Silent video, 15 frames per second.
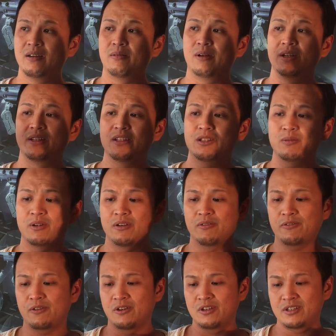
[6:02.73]
while this one
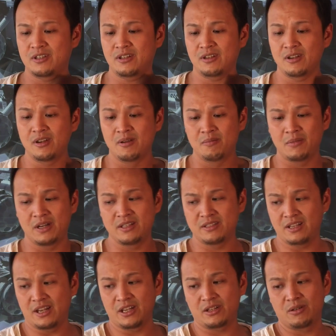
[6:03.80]
of course might
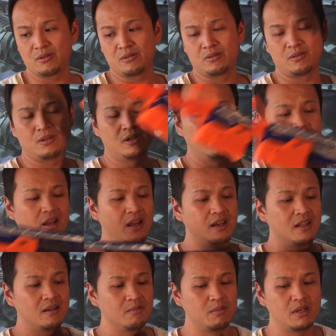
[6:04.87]
take you a
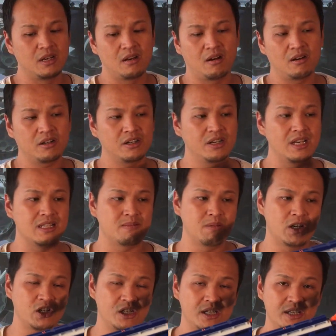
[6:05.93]
little bit longer,
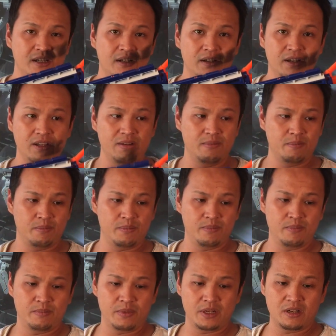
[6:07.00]
especially
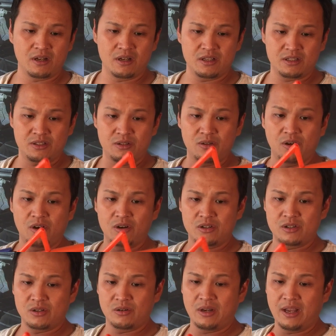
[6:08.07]
because you
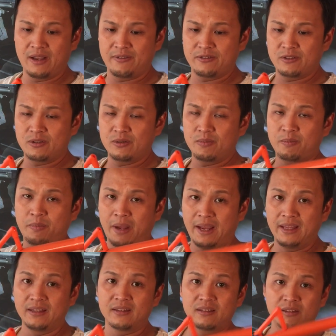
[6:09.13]
also have to
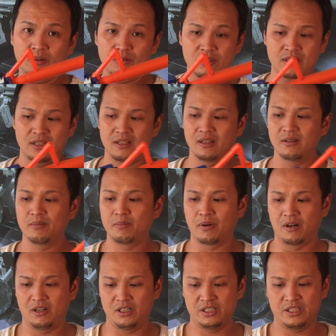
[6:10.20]
paint those little
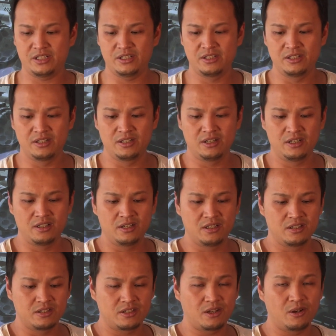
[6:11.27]
parts.
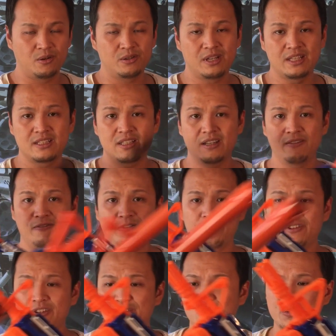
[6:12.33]
So that's it
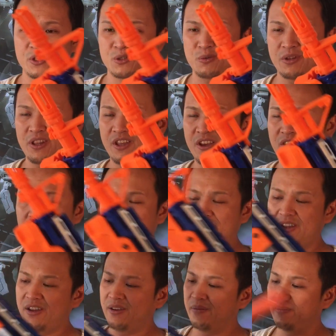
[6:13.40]
for this week's video.
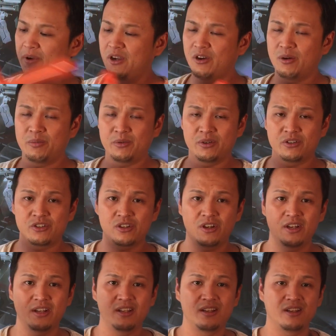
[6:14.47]
I hope you
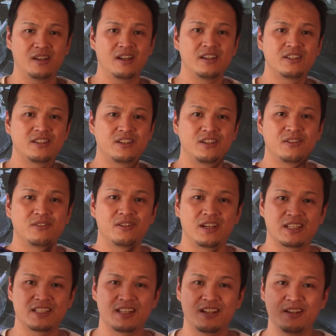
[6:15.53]
enjoyed it. I see you
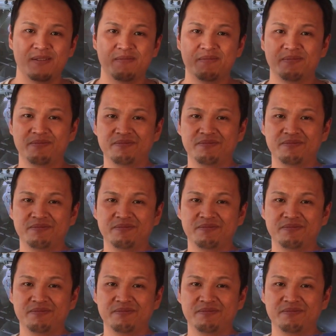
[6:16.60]
next time.